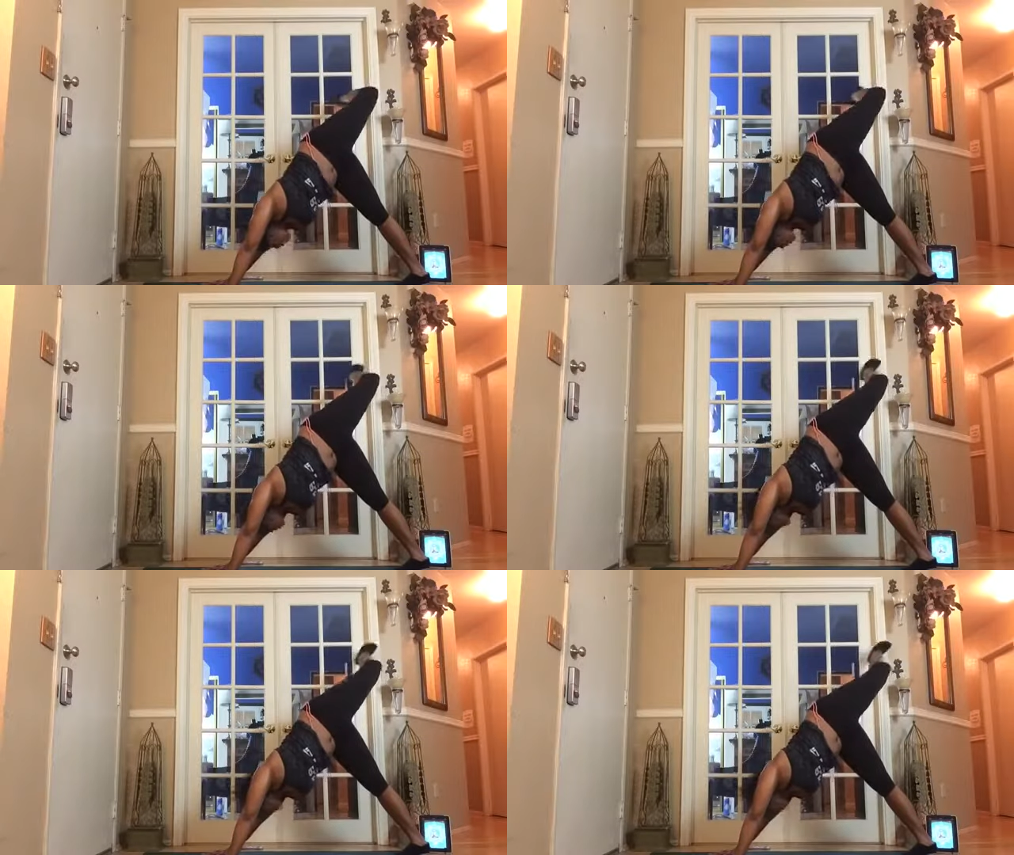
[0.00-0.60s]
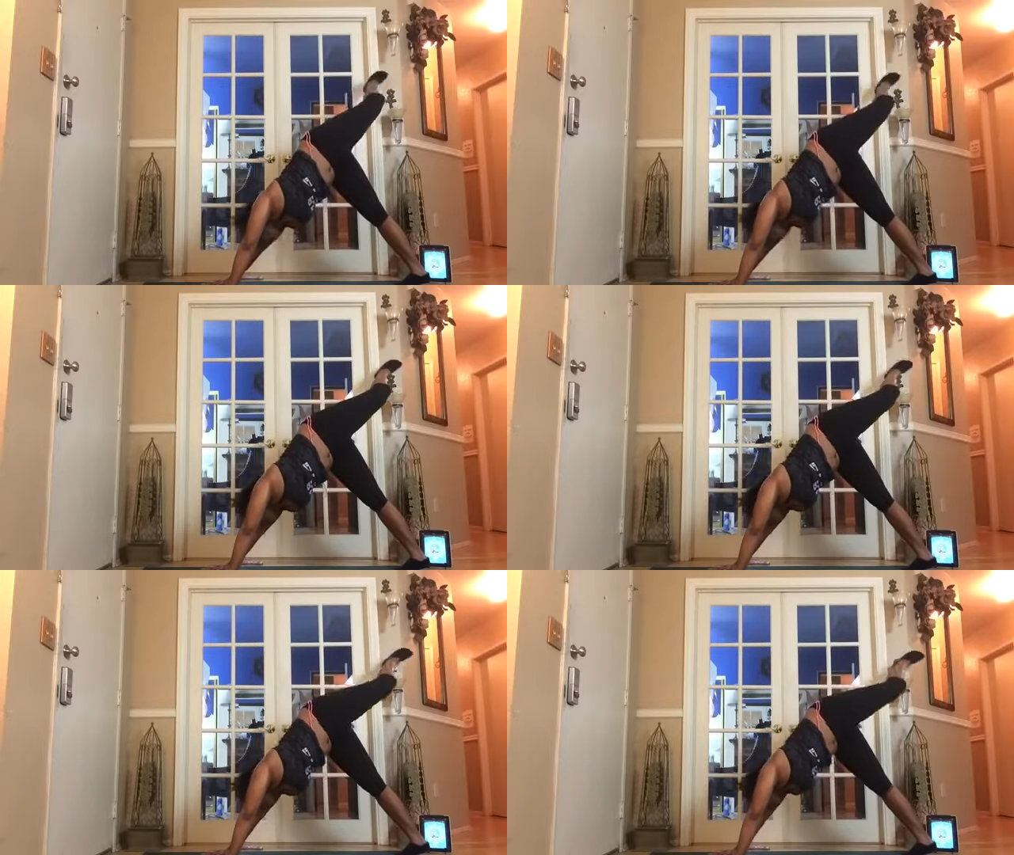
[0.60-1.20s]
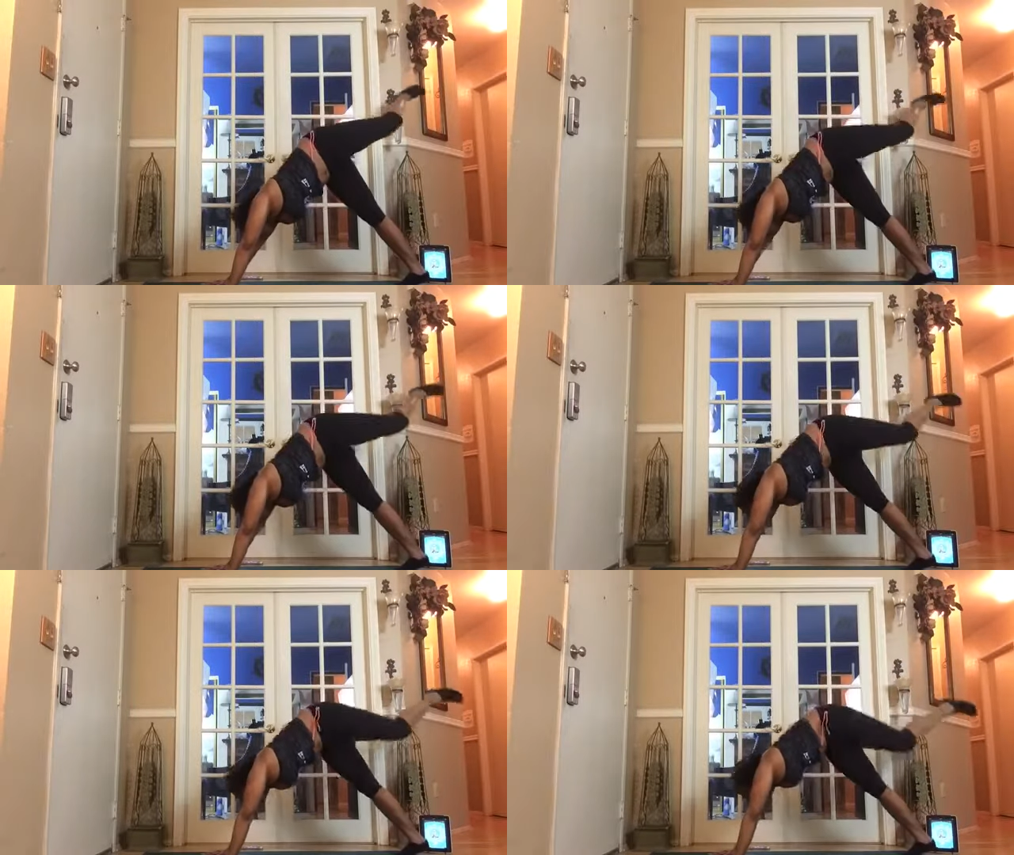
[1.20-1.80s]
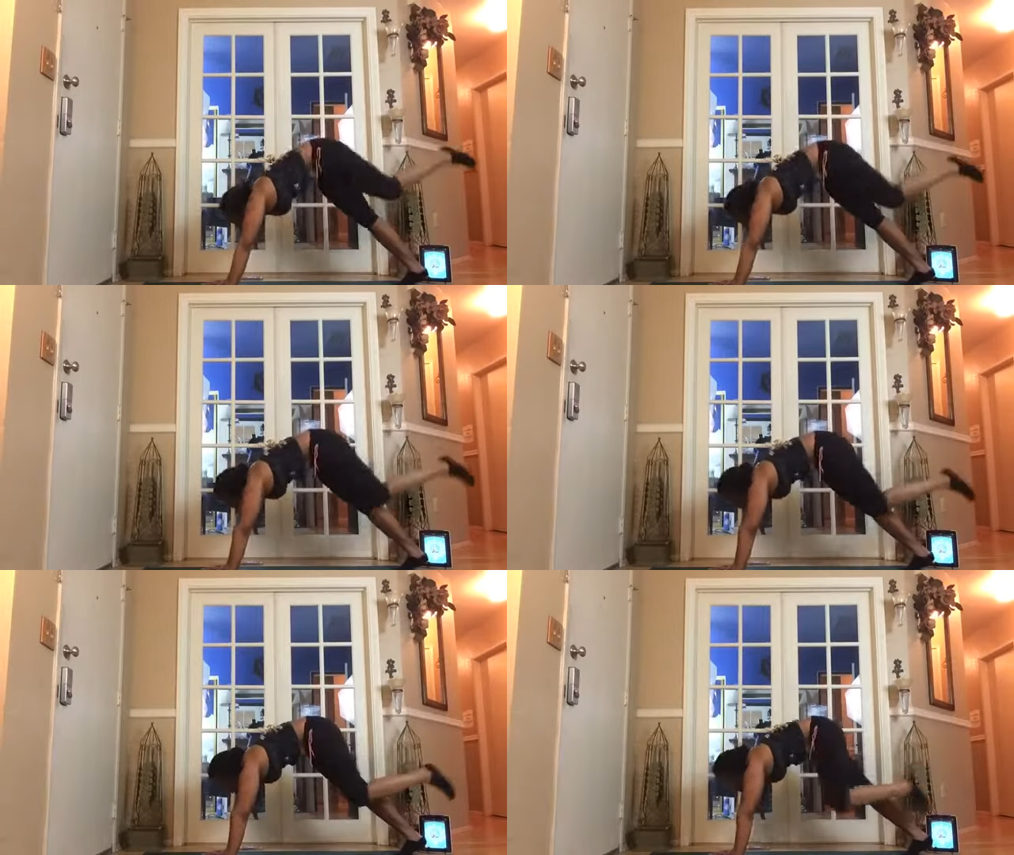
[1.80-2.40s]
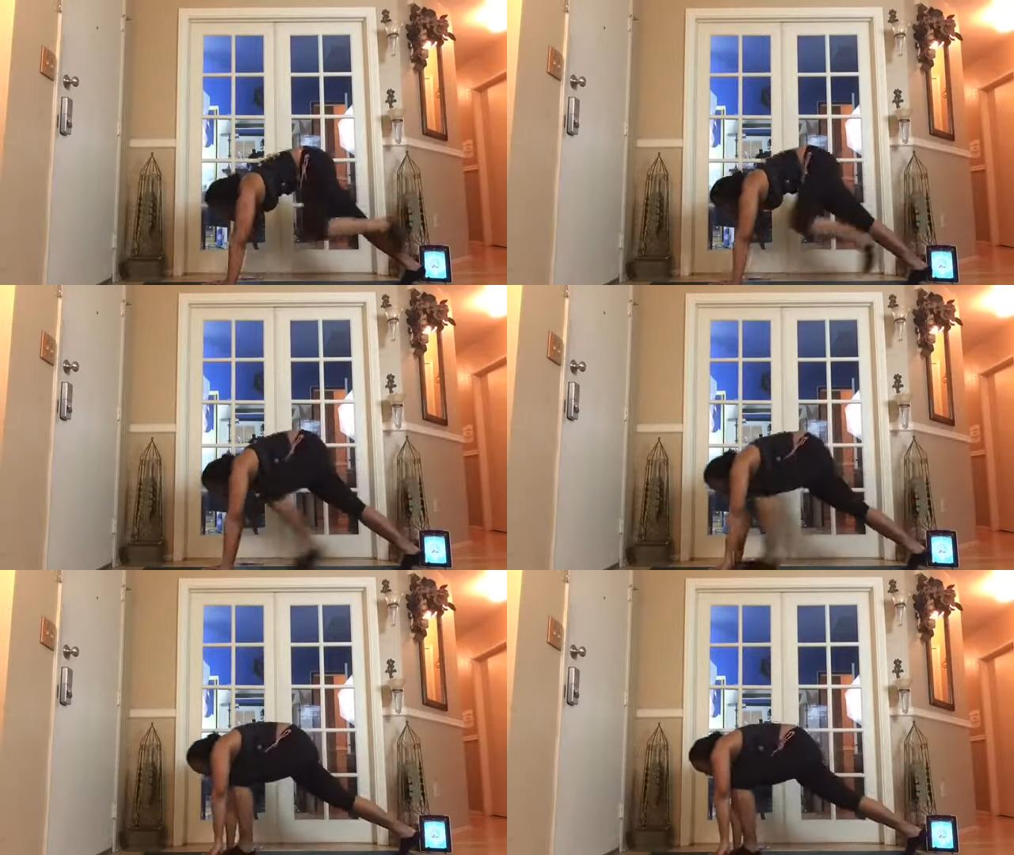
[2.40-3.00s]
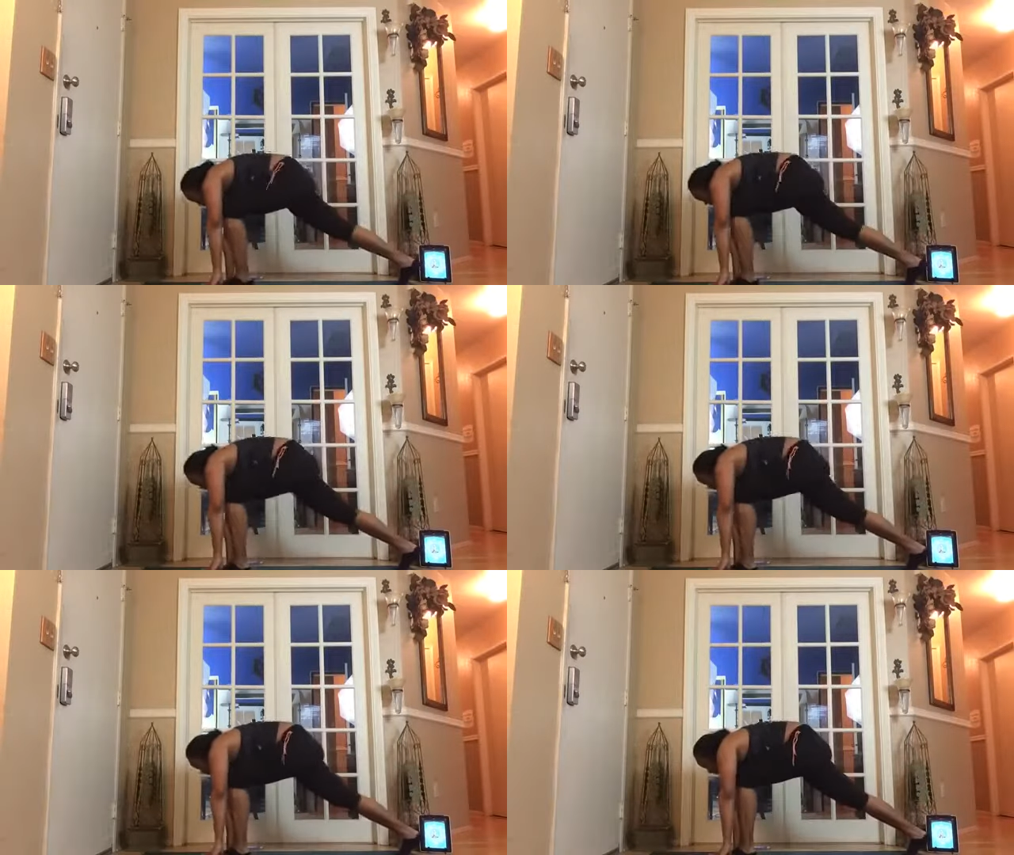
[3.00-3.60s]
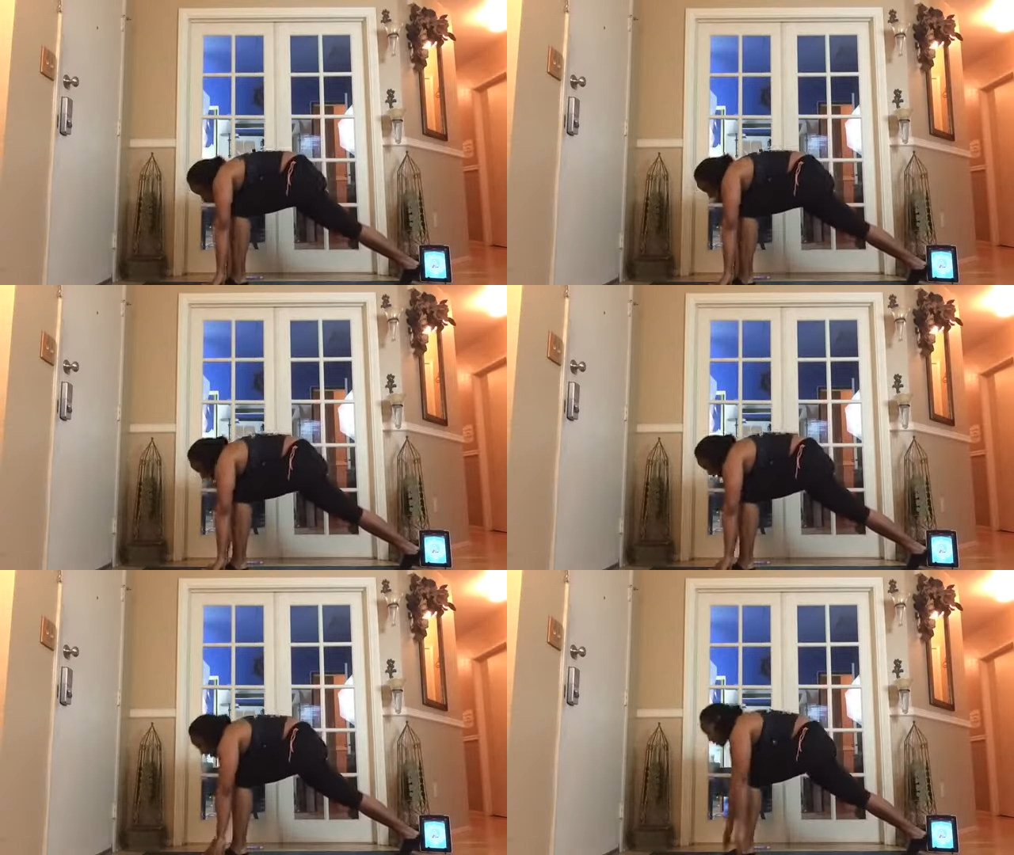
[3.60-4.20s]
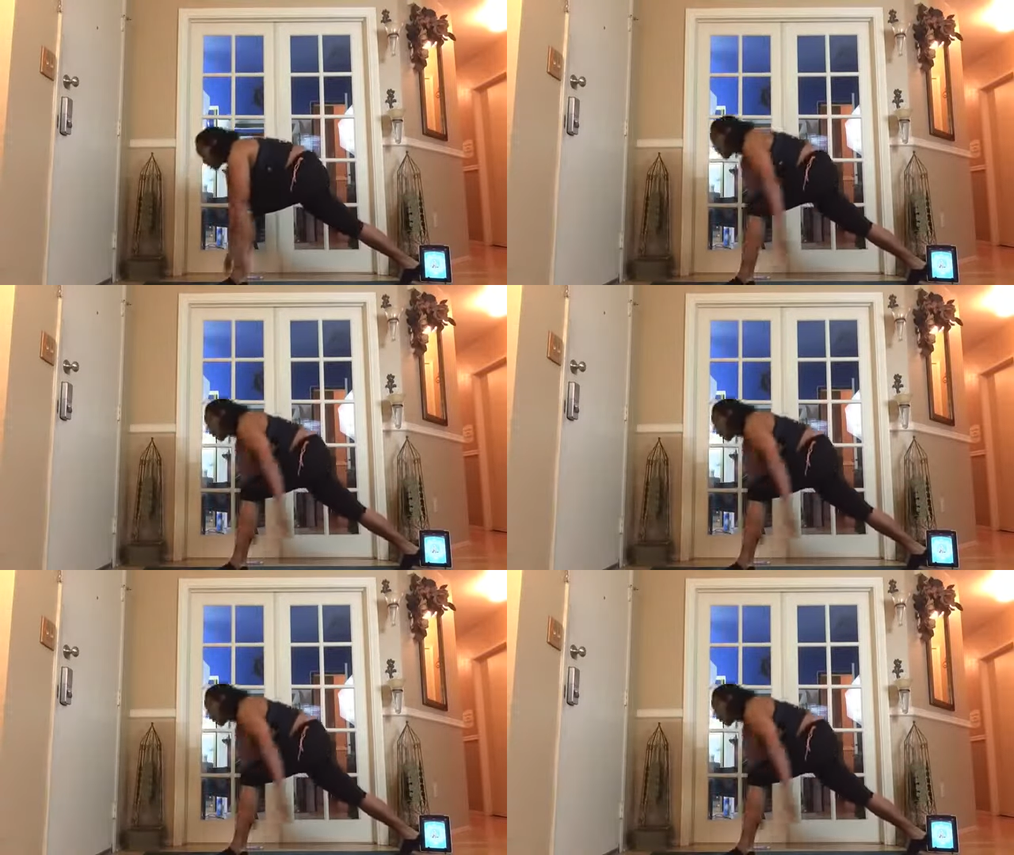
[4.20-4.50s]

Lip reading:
[unreadable: no face in view]